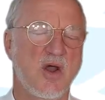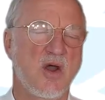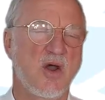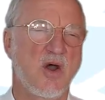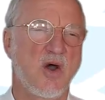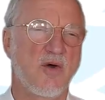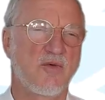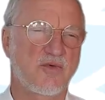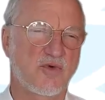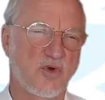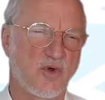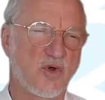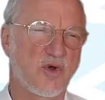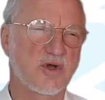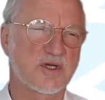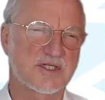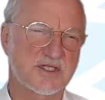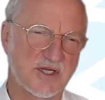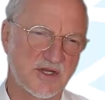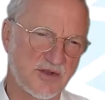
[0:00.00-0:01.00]
Of
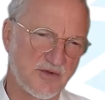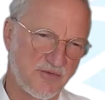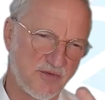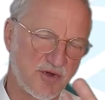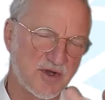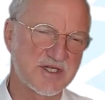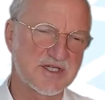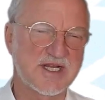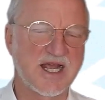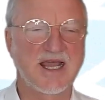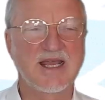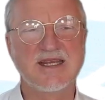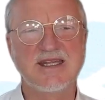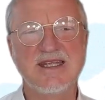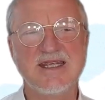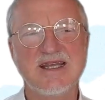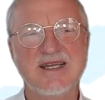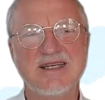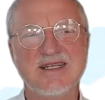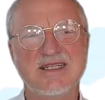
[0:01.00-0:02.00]
course, the first
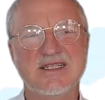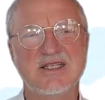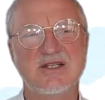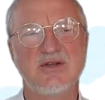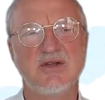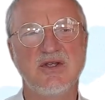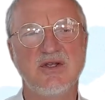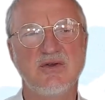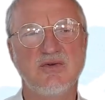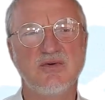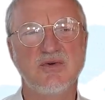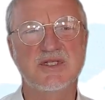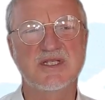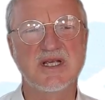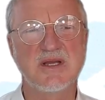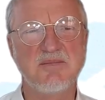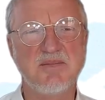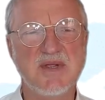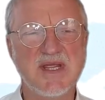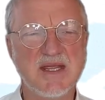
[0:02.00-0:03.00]
idea is to use
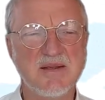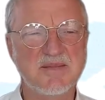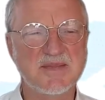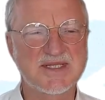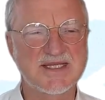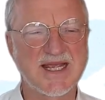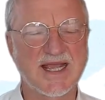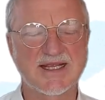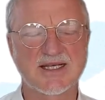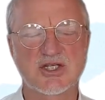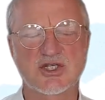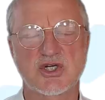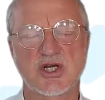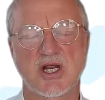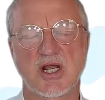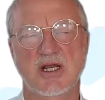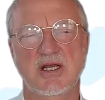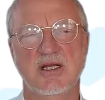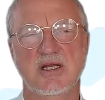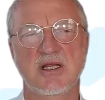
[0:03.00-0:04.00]
a beam
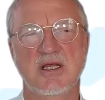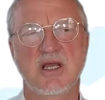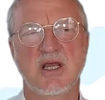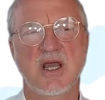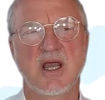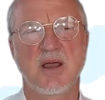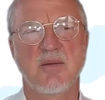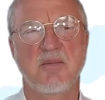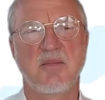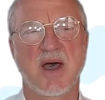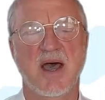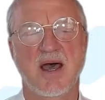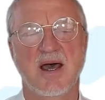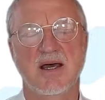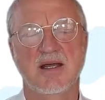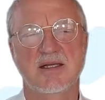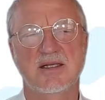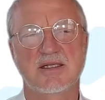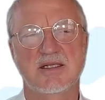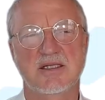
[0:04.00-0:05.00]
section
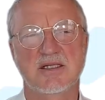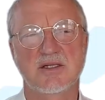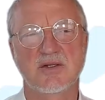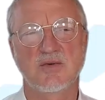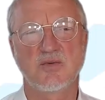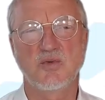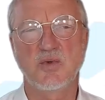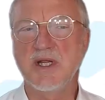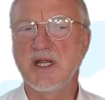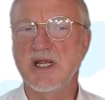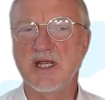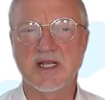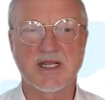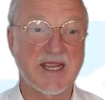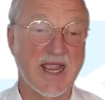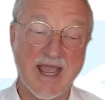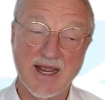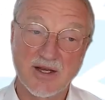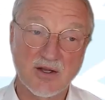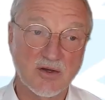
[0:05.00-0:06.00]
but we
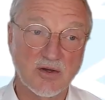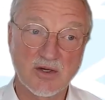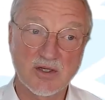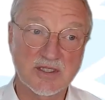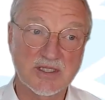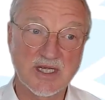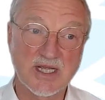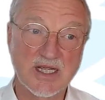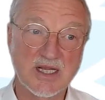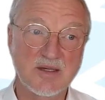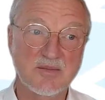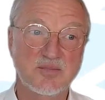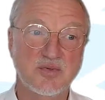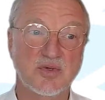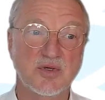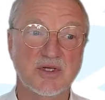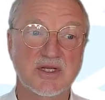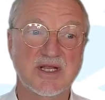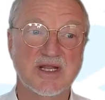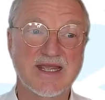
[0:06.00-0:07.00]
cannot
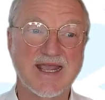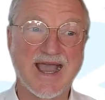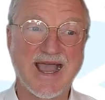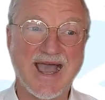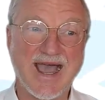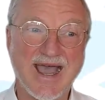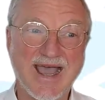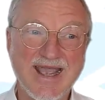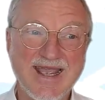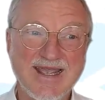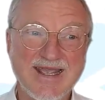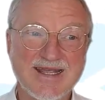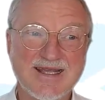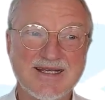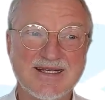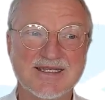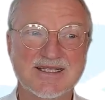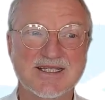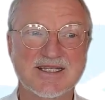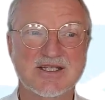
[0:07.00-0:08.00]
input the
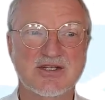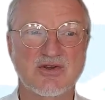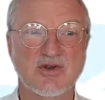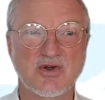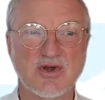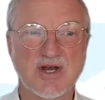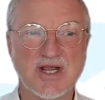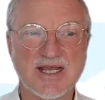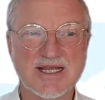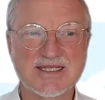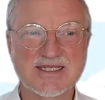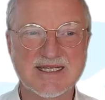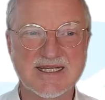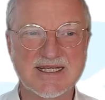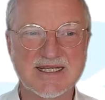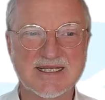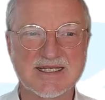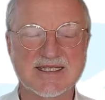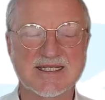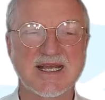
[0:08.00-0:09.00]

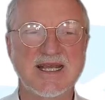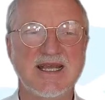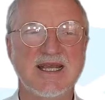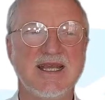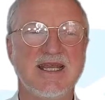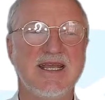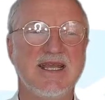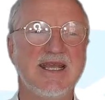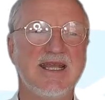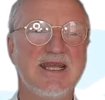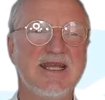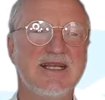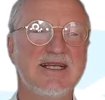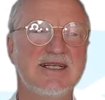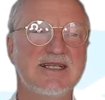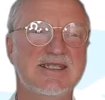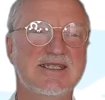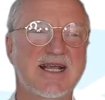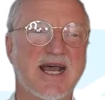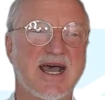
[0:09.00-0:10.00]
eigenstresses
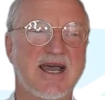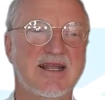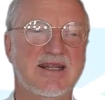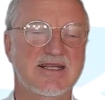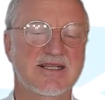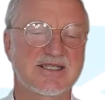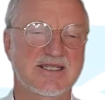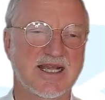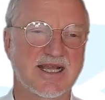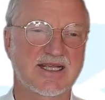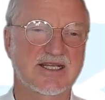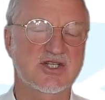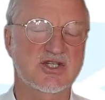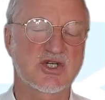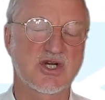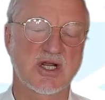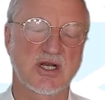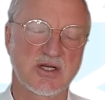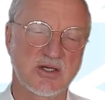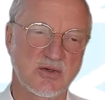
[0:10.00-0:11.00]
inside the
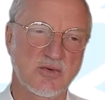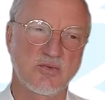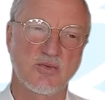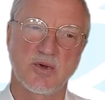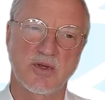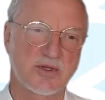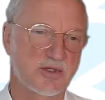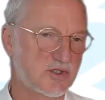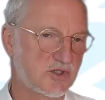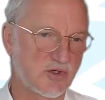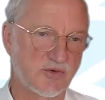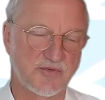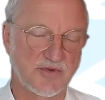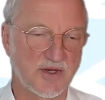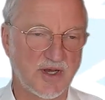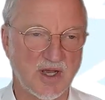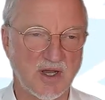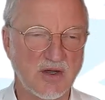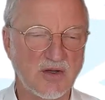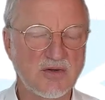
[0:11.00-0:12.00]
section with
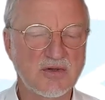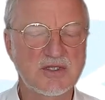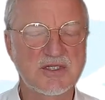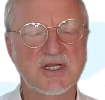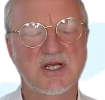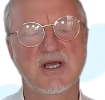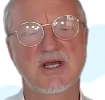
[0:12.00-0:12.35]
SOFiLOAD.